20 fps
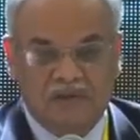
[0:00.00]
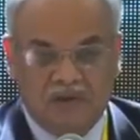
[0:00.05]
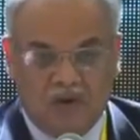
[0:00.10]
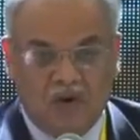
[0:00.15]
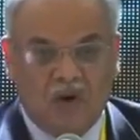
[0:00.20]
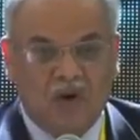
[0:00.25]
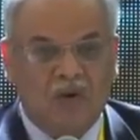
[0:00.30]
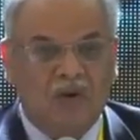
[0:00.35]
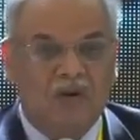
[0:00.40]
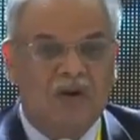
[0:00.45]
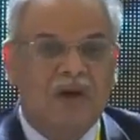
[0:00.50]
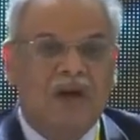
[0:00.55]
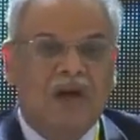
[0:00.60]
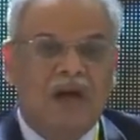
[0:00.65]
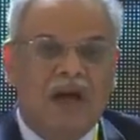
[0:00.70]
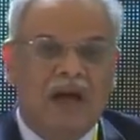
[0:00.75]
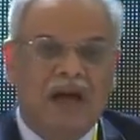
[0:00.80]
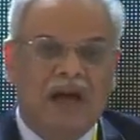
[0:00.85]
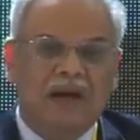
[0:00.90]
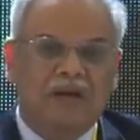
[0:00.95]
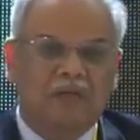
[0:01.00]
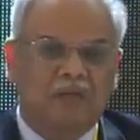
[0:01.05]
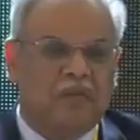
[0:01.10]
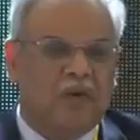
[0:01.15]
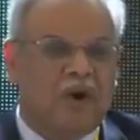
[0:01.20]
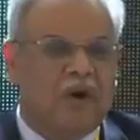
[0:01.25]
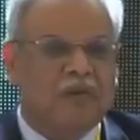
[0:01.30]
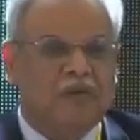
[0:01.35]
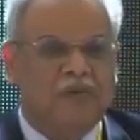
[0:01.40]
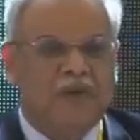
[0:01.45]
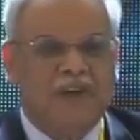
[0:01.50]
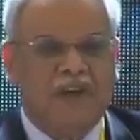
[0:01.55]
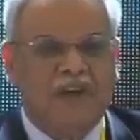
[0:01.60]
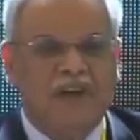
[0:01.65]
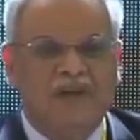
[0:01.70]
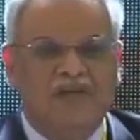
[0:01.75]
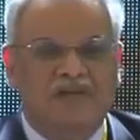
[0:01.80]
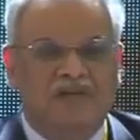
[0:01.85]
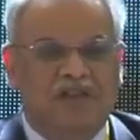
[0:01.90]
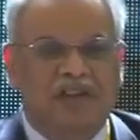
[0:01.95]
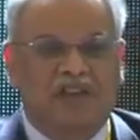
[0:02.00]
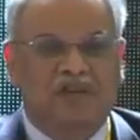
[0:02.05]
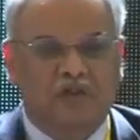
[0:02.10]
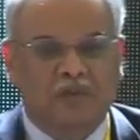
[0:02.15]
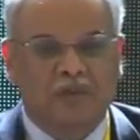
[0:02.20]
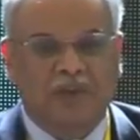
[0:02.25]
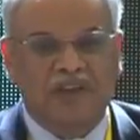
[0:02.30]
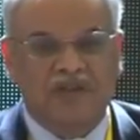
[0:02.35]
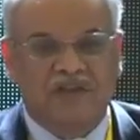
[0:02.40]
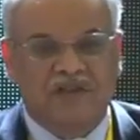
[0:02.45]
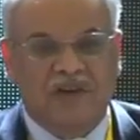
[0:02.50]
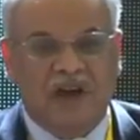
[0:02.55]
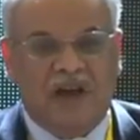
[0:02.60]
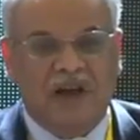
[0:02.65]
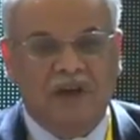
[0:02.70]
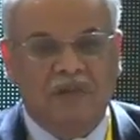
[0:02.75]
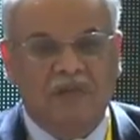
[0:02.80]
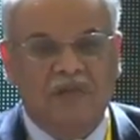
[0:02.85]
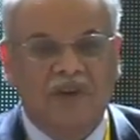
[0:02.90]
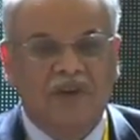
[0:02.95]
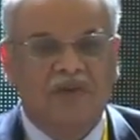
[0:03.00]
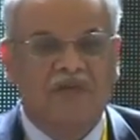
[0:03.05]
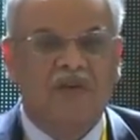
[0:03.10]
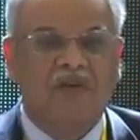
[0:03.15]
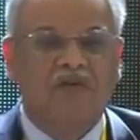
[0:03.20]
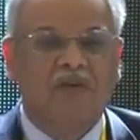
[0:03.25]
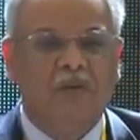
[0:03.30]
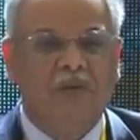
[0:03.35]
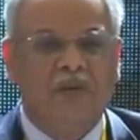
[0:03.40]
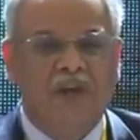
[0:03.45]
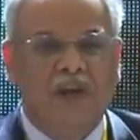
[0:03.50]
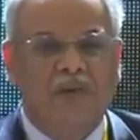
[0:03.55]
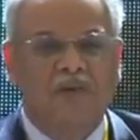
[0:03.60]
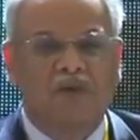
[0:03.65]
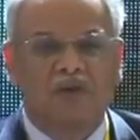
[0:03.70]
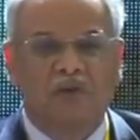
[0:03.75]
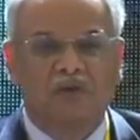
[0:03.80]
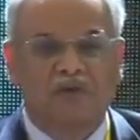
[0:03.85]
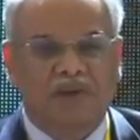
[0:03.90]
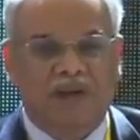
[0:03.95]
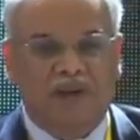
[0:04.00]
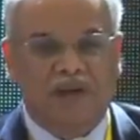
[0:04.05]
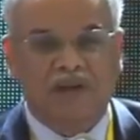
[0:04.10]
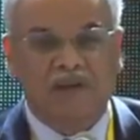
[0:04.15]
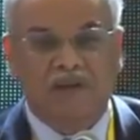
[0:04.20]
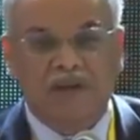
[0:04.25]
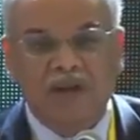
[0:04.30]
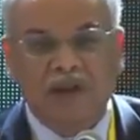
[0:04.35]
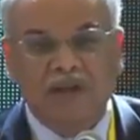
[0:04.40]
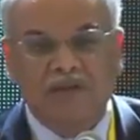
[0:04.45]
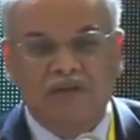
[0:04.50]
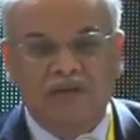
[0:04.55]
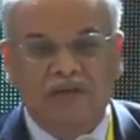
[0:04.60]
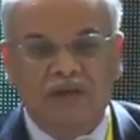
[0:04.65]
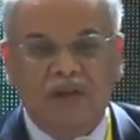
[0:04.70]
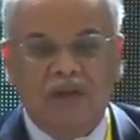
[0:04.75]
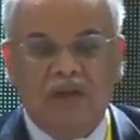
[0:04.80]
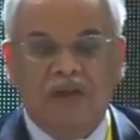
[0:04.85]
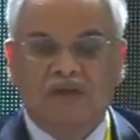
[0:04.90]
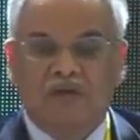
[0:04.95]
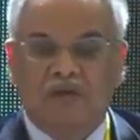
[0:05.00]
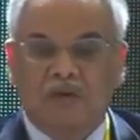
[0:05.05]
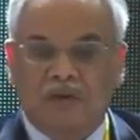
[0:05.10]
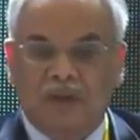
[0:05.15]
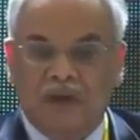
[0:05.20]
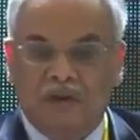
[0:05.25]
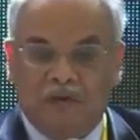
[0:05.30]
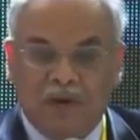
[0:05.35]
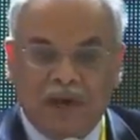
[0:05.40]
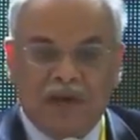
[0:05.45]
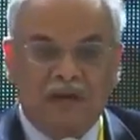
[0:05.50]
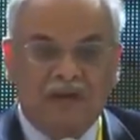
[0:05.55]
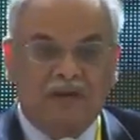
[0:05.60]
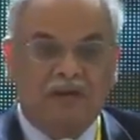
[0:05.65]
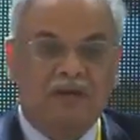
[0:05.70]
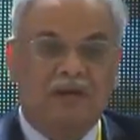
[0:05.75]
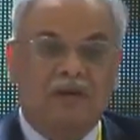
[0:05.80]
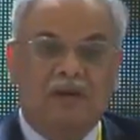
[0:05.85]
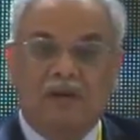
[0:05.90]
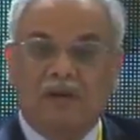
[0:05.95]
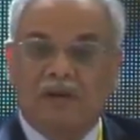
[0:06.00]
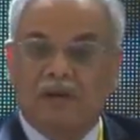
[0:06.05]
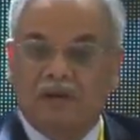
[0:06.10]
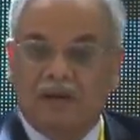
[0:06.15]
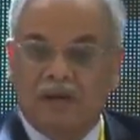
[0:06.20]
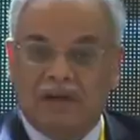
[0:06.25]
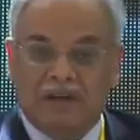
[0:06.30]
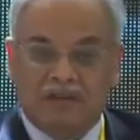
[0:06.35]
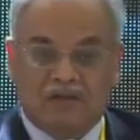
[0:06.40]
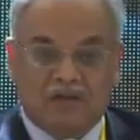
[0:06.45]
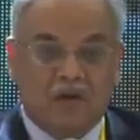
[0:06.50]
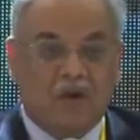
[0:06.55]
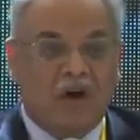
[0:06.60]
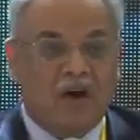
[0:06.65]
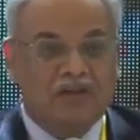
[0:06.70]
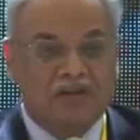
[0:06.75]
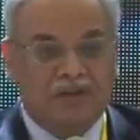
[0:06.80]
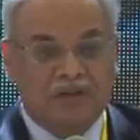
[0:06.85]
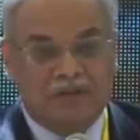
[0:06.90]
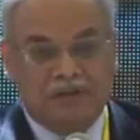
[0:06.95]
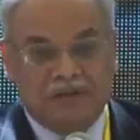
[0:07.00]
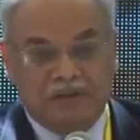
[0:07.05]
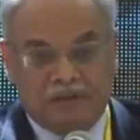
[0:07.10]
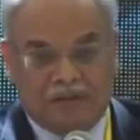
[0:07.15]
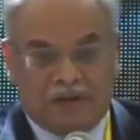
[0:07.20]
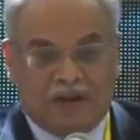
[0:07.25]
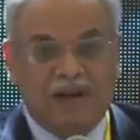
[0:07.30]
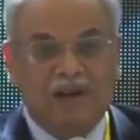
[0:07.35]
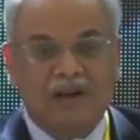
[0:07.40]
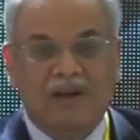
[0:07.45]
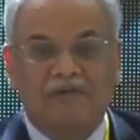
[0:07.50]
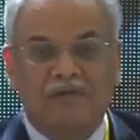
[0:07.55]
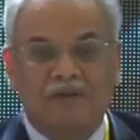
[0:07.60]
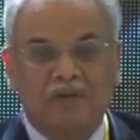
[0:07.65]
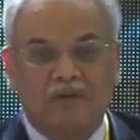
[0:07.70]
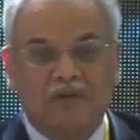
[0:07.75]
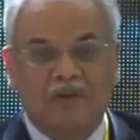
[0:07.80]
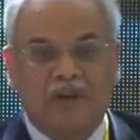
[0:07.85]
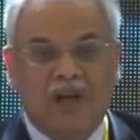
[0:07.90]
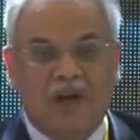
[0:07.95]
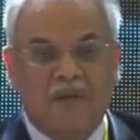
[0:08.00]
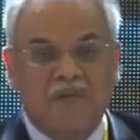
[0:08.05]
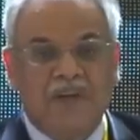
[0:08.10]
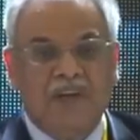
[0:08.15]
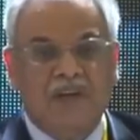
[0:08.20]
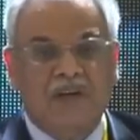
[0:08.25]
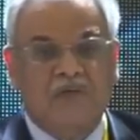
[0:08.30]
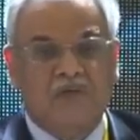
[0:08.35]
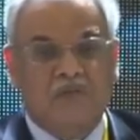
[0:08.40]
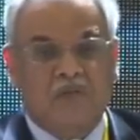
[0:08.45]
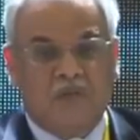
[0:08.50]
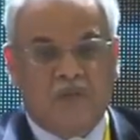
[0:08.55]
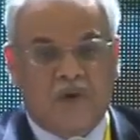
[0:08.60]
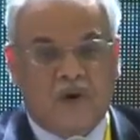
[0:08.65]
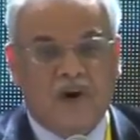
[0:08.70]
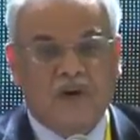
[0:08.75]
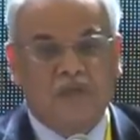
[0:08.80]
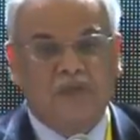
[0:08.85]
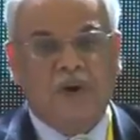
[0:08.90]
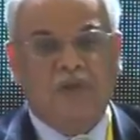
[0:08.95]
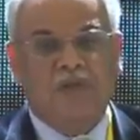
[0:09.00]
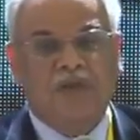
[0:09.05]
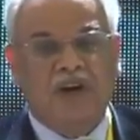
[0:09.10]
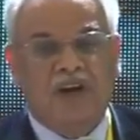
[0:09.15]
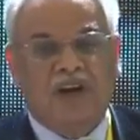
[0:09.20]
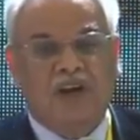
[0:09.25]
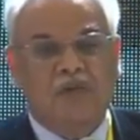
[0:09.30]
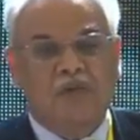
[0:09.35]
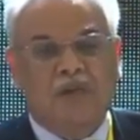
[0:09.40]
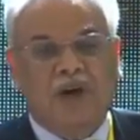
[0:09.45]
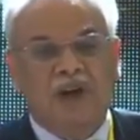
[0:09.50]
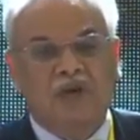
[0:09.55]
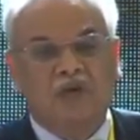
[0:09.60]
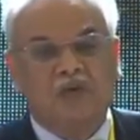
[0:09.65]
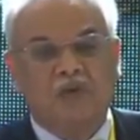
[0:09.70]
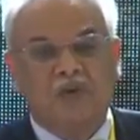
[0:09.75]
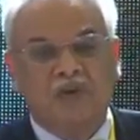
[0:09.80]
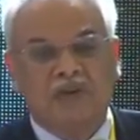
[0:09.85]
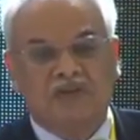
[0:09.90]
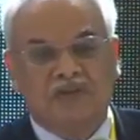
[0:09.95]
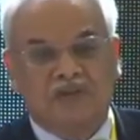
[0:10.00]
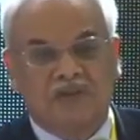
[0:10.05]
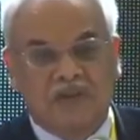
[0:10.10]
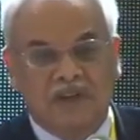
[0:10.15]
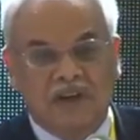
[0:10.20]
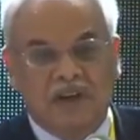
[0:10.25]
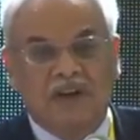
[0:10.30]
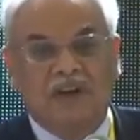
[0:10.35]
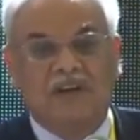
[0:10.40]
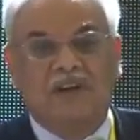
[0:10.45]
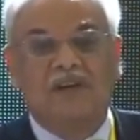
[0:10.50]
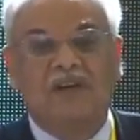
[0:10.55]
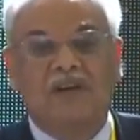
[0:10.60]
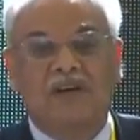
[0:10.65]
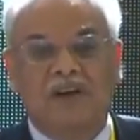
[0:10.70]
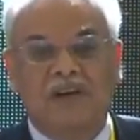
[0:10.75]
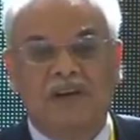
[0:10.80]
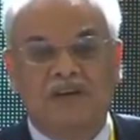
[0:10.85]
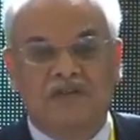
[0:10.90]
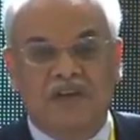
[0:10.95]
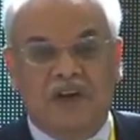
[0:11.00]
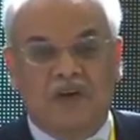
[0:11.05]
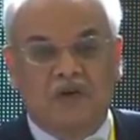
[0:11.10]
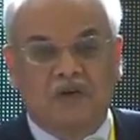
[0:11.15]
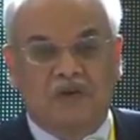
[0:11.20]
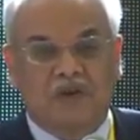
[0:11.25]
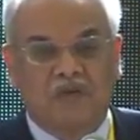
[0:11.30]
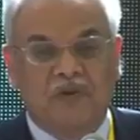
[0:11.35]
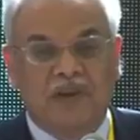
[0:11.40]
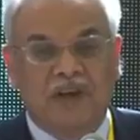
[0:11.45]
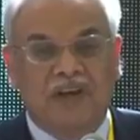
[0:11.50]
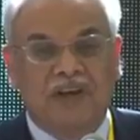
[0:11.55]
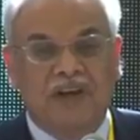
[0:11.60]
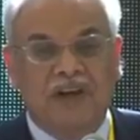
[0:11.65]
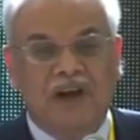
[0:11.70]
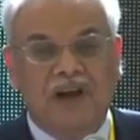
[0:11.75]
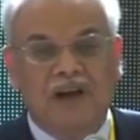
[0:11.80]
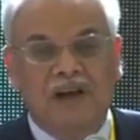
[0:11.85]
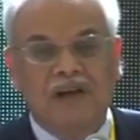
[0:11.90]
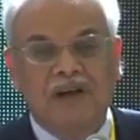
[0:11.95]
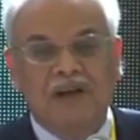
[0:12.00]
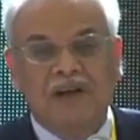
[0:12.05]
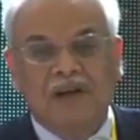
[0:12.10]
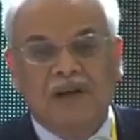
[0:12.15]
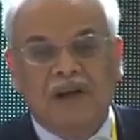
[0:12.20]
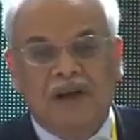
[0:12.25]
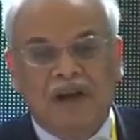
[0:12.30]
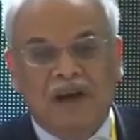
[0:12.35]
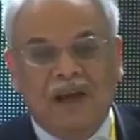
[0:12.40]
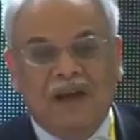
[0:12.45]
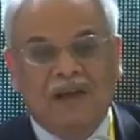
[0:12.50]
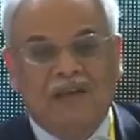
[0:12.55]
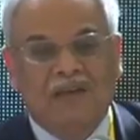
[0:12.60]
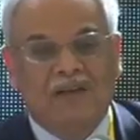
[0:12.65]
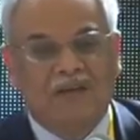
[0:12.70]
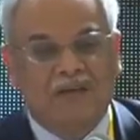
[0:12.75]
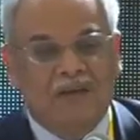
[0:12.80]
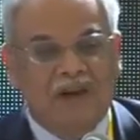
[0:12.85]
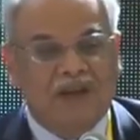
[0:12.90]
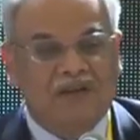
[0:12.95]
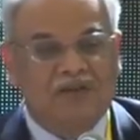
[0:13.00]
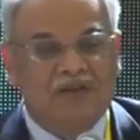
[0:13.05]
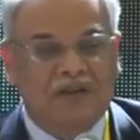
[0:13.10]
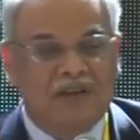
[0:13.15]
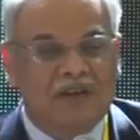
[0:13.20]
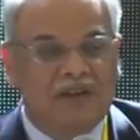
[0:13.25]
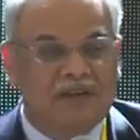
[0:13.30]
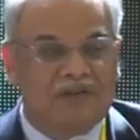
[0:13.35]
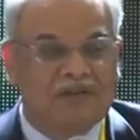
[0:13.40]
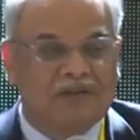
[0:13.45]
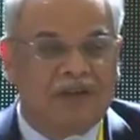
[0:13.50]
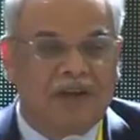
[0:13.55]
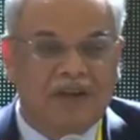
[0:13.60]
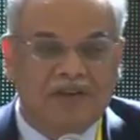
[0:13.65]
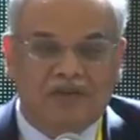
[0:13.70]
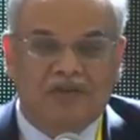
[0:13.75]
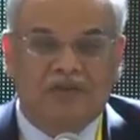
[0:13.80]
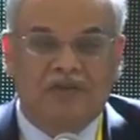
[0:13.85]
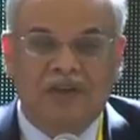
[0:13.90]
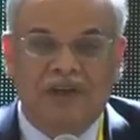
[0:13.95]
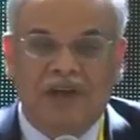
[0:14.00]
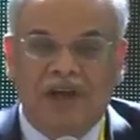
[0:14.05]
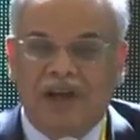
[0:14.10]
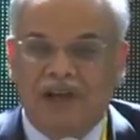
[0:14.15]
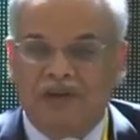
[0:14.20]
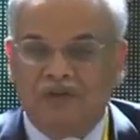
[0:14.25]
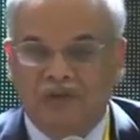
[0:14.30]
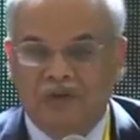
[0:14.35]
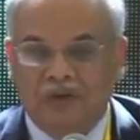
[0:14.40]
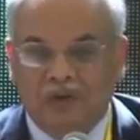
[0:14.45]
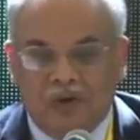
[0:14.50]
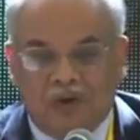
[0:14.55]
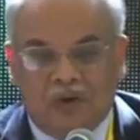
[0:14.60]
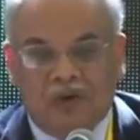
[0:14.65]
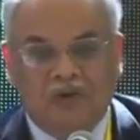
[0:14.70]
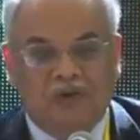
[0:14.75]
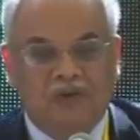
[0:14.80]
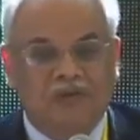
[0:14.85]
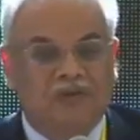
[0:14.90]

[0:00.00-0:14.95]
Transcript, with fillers: go and probably in six months' time, we will be able to settle things. So they went, they dislodged, killed Hafizullah Amin, brought Babrak Karmal, who was in, uh, in Czechoslovakia, and the rest is history, as you know.